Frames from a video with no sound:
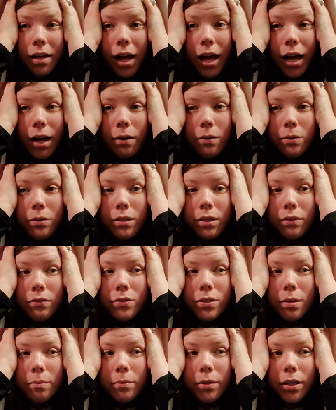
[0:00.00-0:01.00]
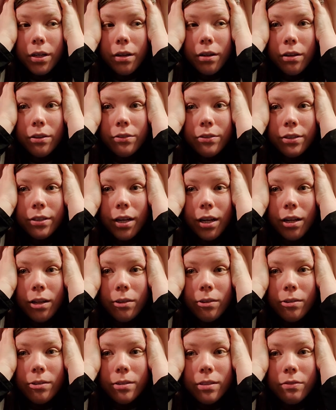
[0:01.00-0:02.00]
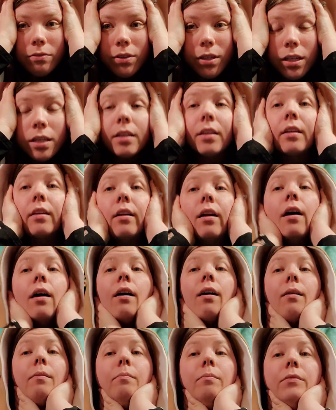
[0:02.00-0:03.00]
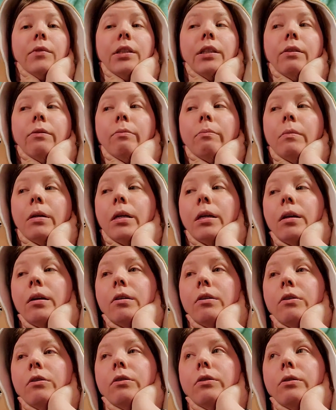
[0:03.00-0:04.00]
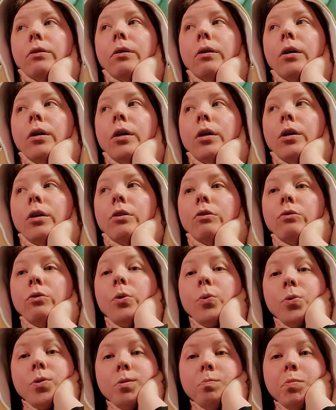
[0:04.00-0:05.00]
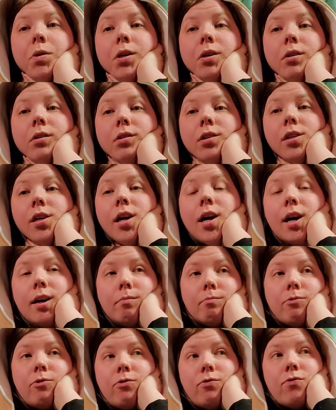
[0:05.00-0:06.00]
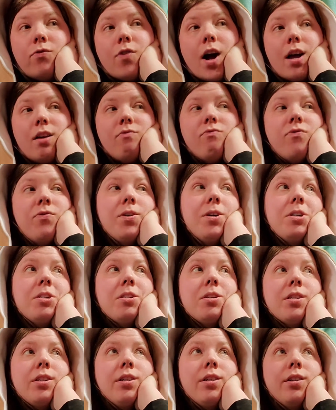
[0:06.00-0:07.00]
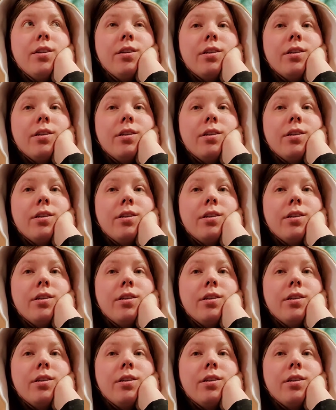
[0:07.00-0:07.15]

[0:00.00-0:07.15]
I will give somebody a hundred dollars if they can um, give me another growth spurt. I'm five foot.